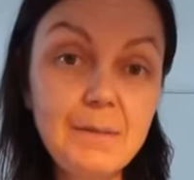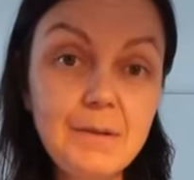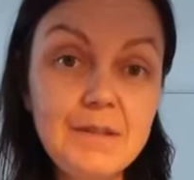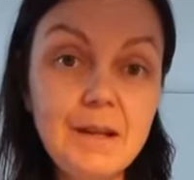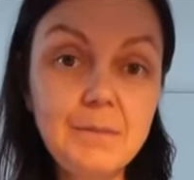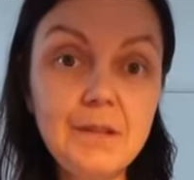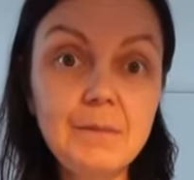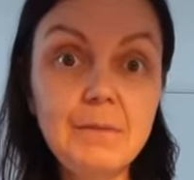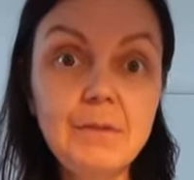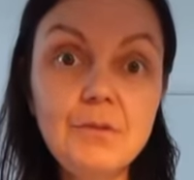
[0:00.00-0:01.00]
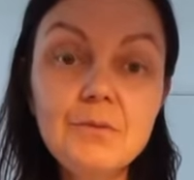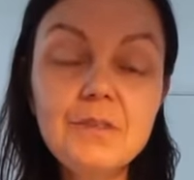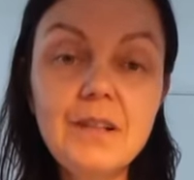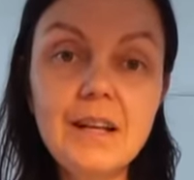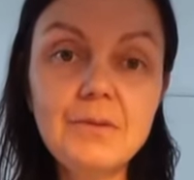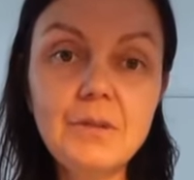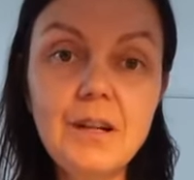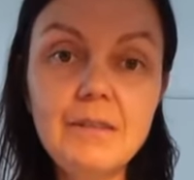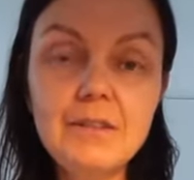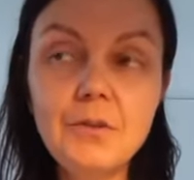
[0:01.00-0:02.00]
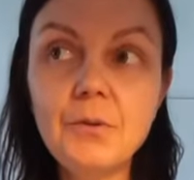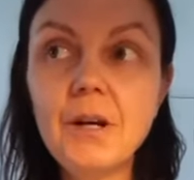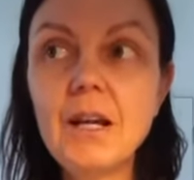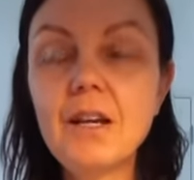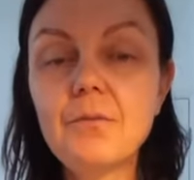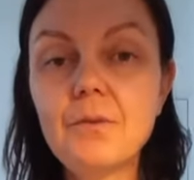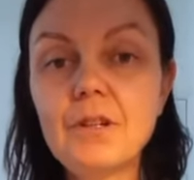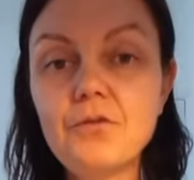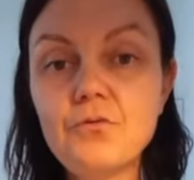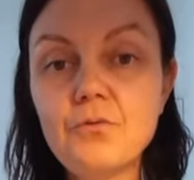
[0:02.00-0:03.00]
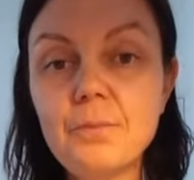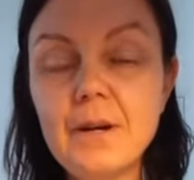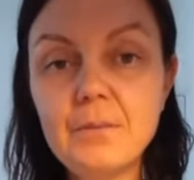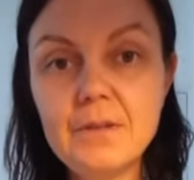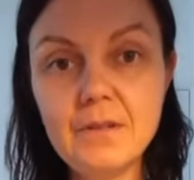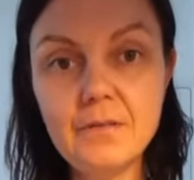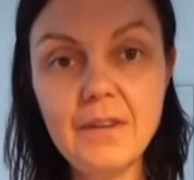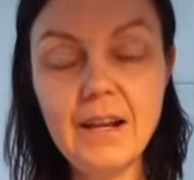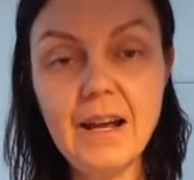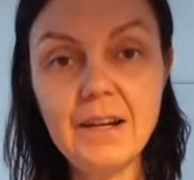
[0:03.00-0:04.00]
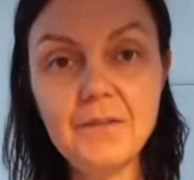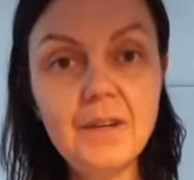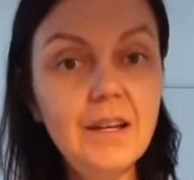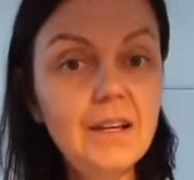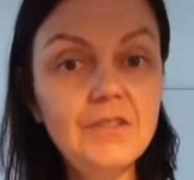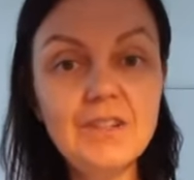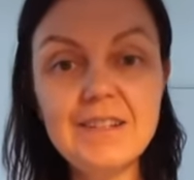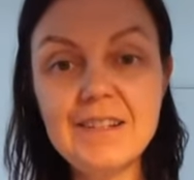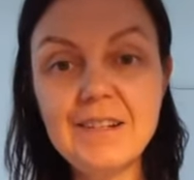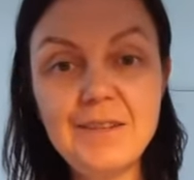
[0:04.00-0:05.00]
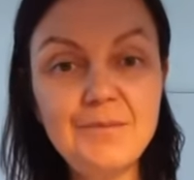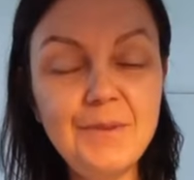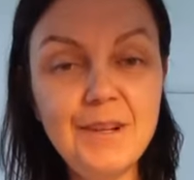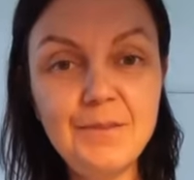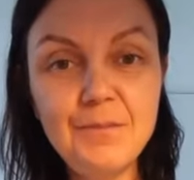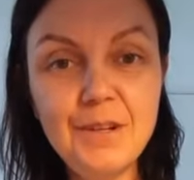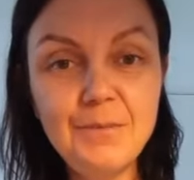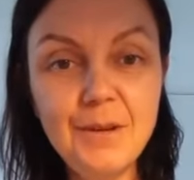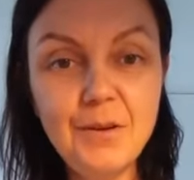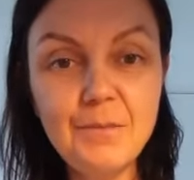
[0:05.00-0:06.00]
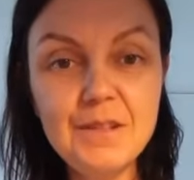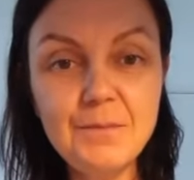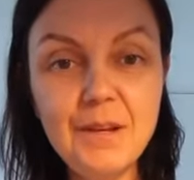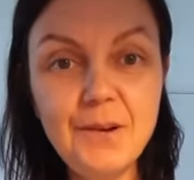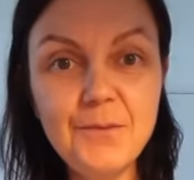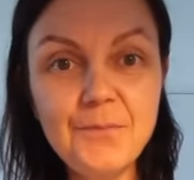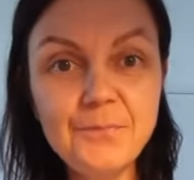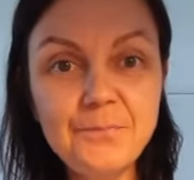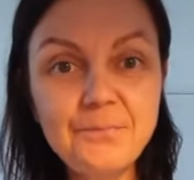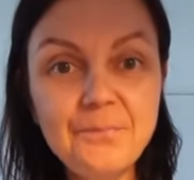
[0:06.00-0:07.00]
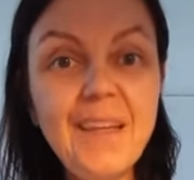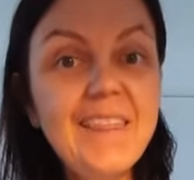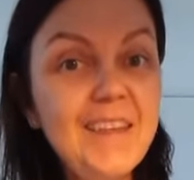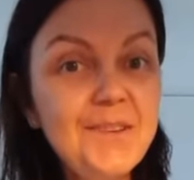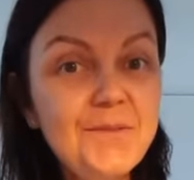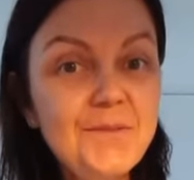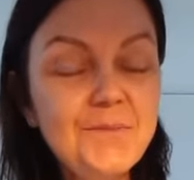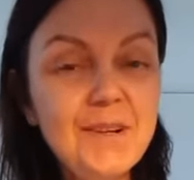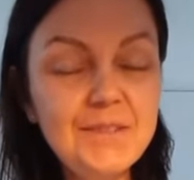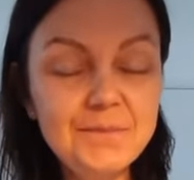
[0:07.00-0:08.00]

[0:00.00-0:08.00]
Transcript: about something maybe you would like to have a know really true purpose of the life just leave me leave me leave me comments below thank you so much